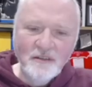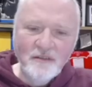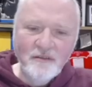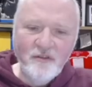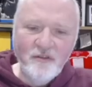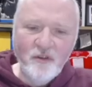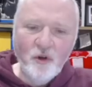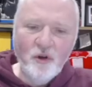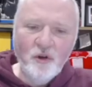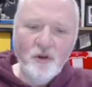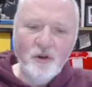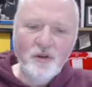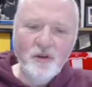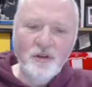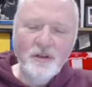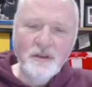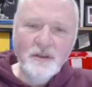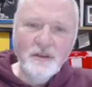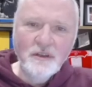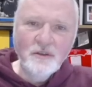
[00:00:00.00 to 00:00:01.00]
for
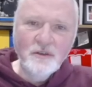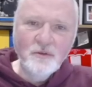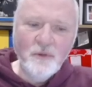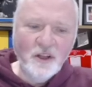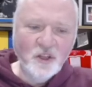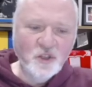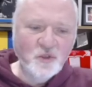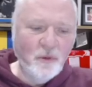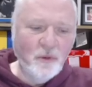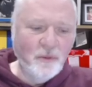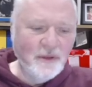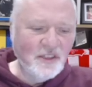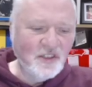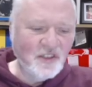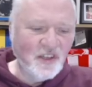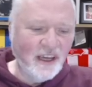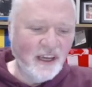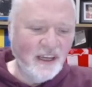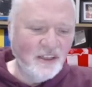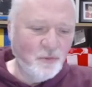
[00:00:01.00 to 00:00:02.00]
Welsh
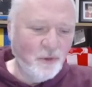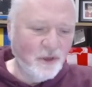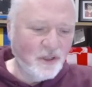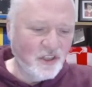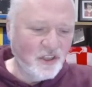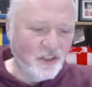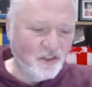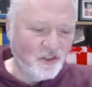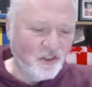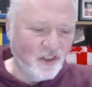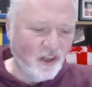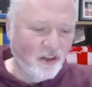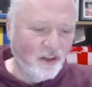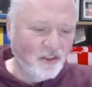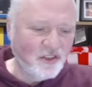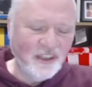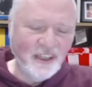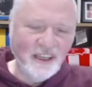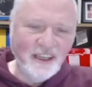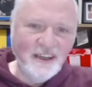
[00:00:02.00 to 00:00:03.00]
Women's Aid, which is
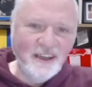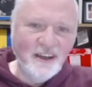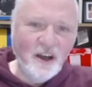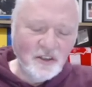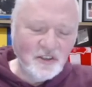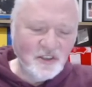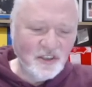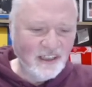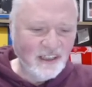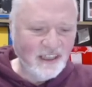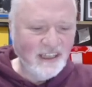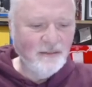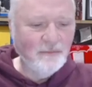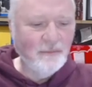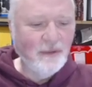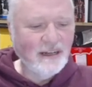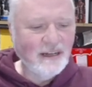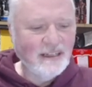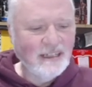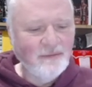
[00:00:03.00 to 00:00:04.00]
utterly, utterly
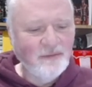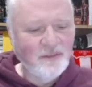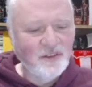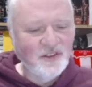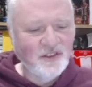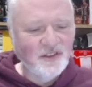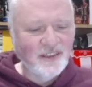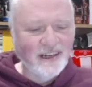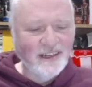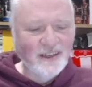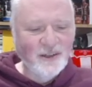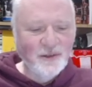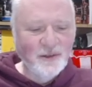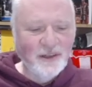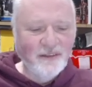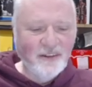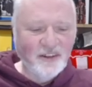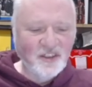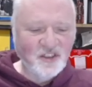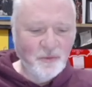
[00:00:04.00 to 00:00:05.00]
magnificent. I know
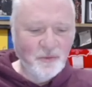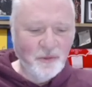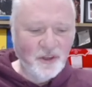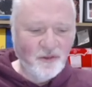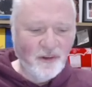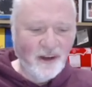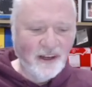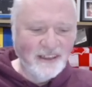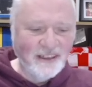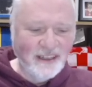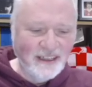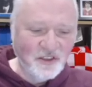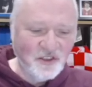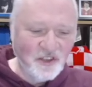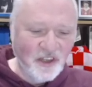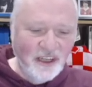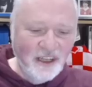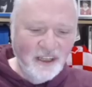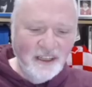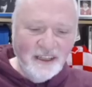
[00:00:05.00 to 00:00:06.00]
they've got some other
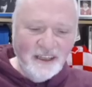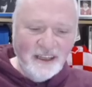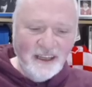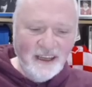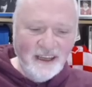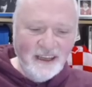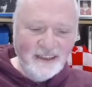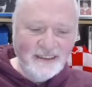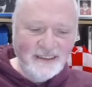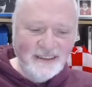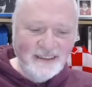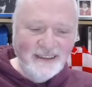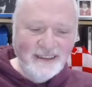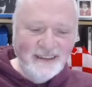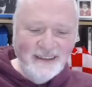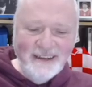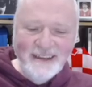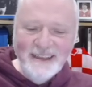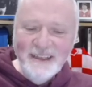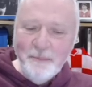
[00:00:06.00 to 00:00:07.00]
ideas
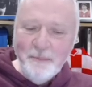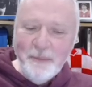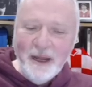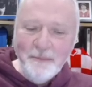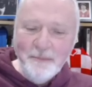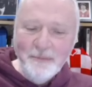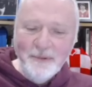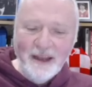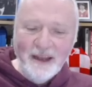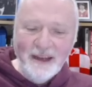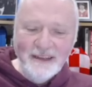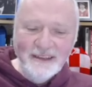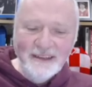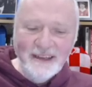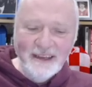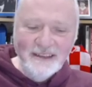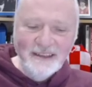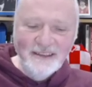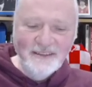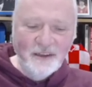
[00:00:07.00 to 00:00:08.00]
in the pipeline that
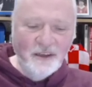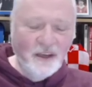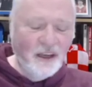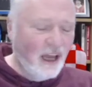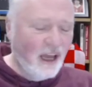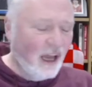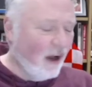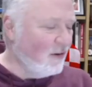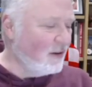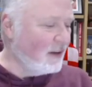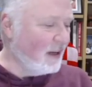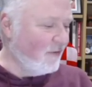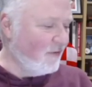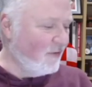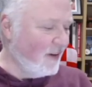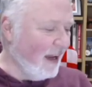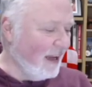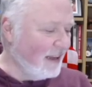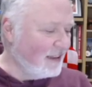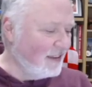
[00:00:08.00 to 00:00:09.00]
they can do. How could I
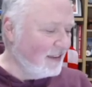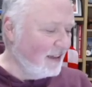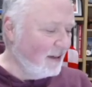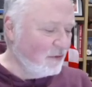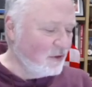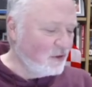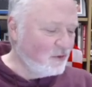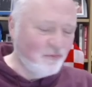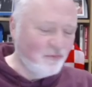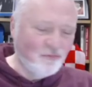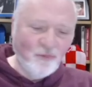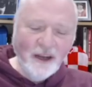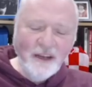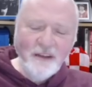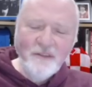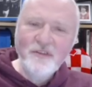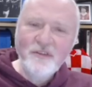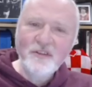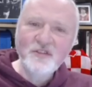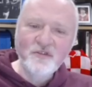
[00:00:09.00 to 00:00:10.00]
forget that it was
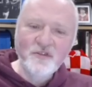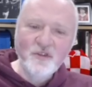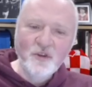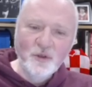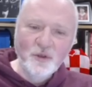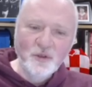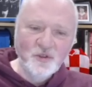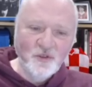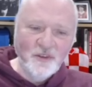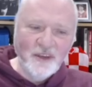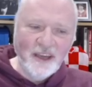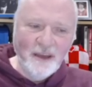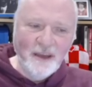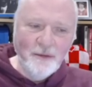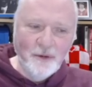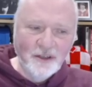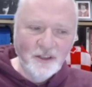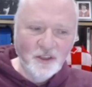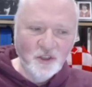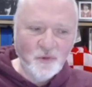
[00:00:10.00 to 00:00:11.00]
Whitefoot, of course, who
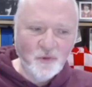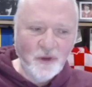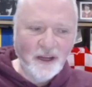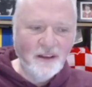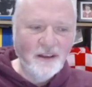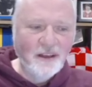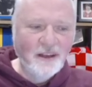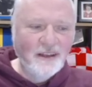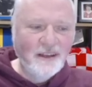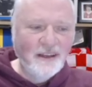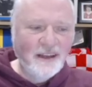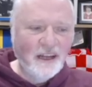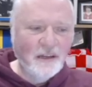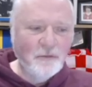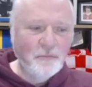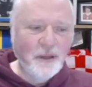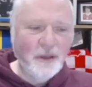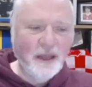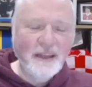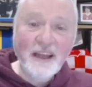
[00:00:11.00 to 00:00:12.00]
came on as well
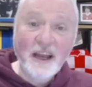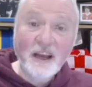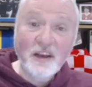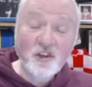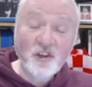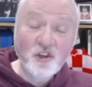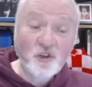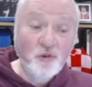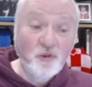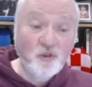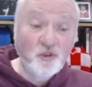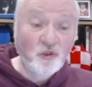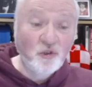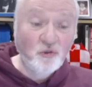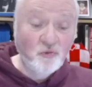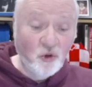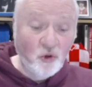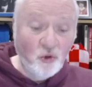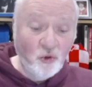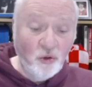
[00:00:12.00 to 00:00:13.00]
and played that
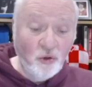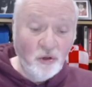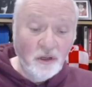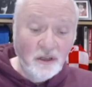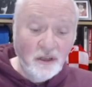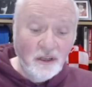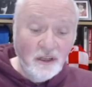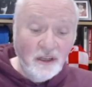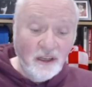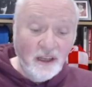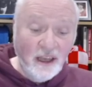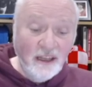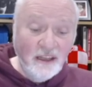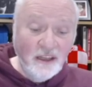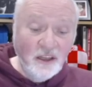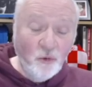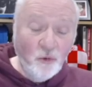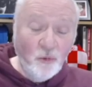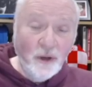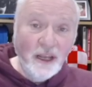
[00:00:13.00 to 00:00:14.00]
crucial role
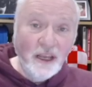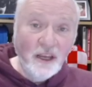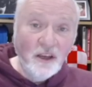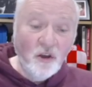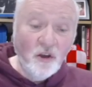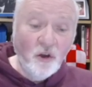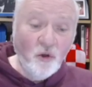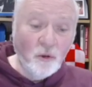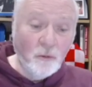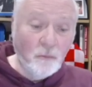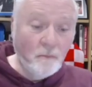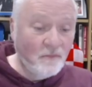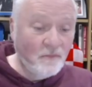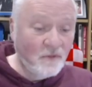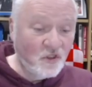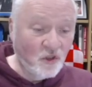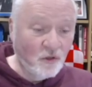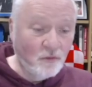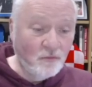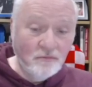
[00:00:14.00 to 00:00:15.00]
in the winning goal.
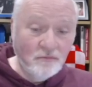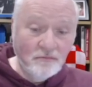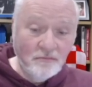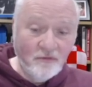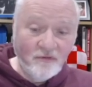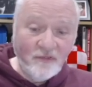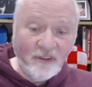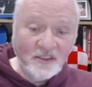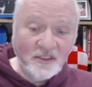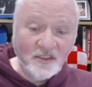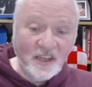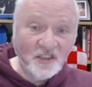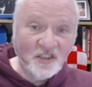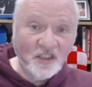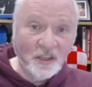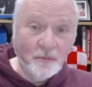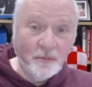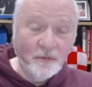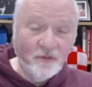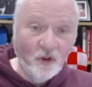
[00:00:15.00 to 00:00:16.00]
So
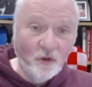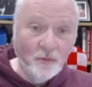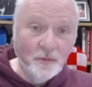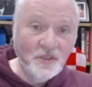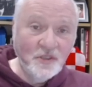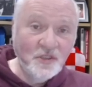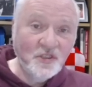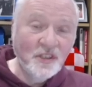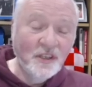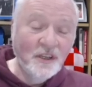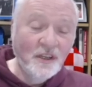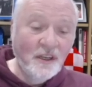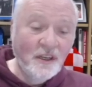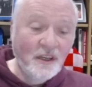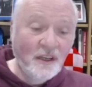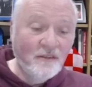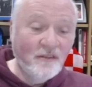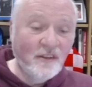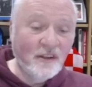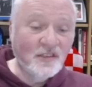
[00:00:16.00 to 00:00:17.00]
fantastic performance,
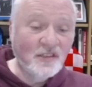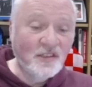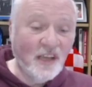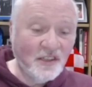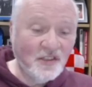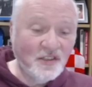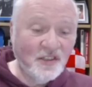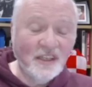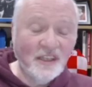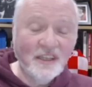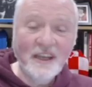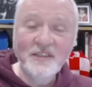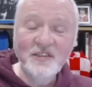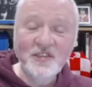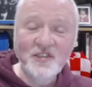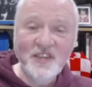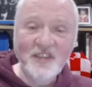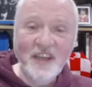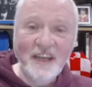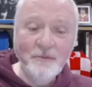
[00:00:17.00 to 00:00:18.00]
fantastic
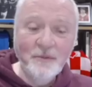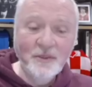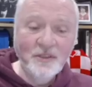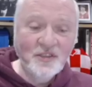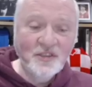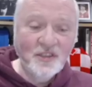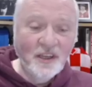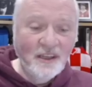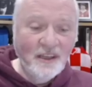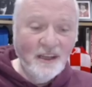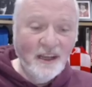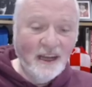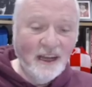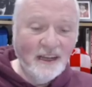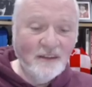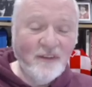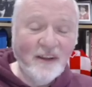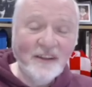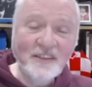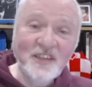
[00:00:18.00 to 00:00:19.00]
entertainment,
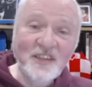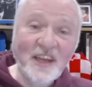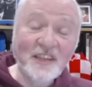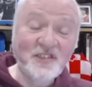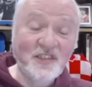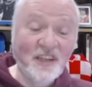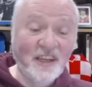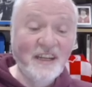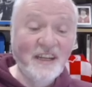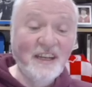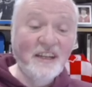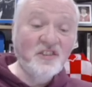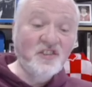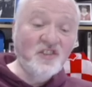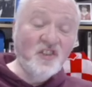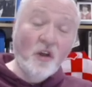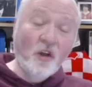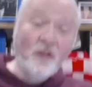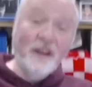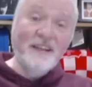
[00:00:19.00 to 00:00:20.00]
and a fantastic and
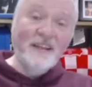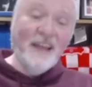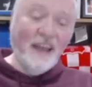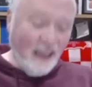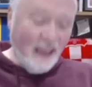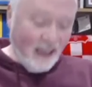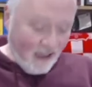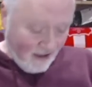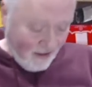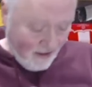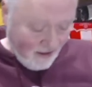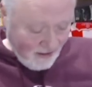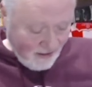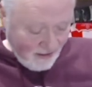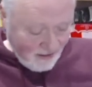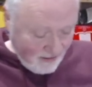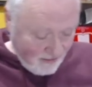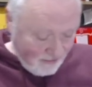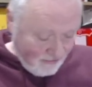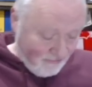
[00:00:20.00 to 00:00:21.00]
historic day.
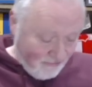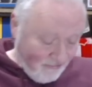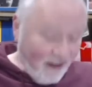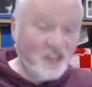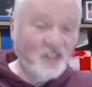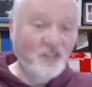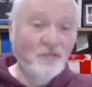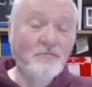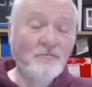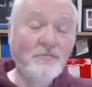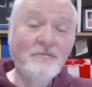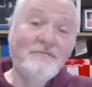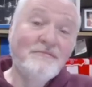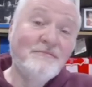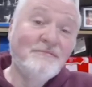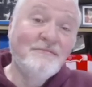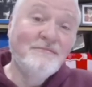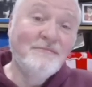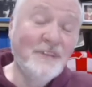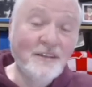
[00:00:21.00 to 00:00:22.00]
Wrexham,
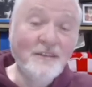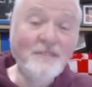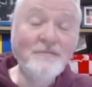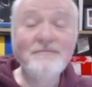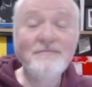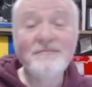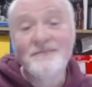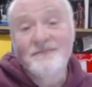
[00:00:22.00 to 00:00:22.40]
you know,